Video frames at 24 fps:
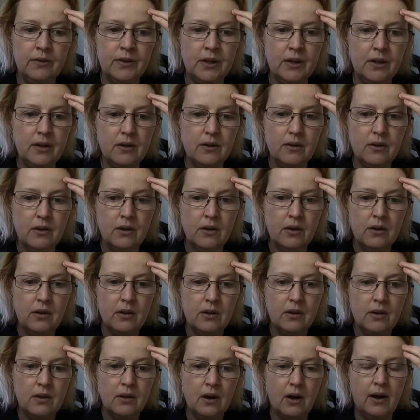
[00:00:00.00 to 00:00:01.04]
that
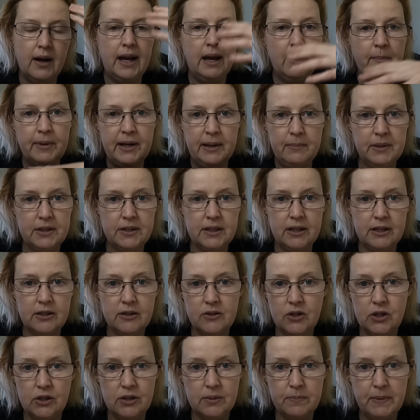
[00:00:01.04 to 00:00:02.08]
I am limited
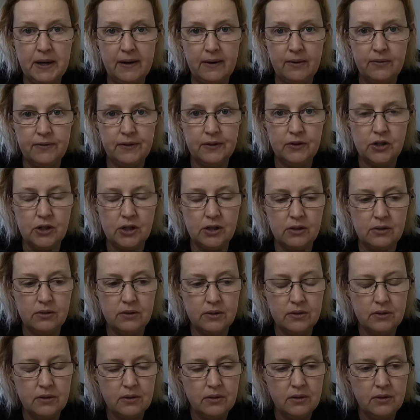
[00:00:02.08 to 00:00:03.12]
due to my health
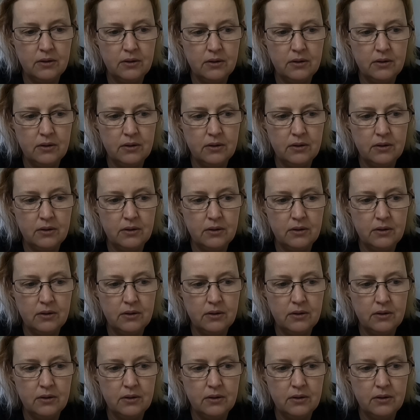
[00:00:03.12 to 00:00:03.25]
issues.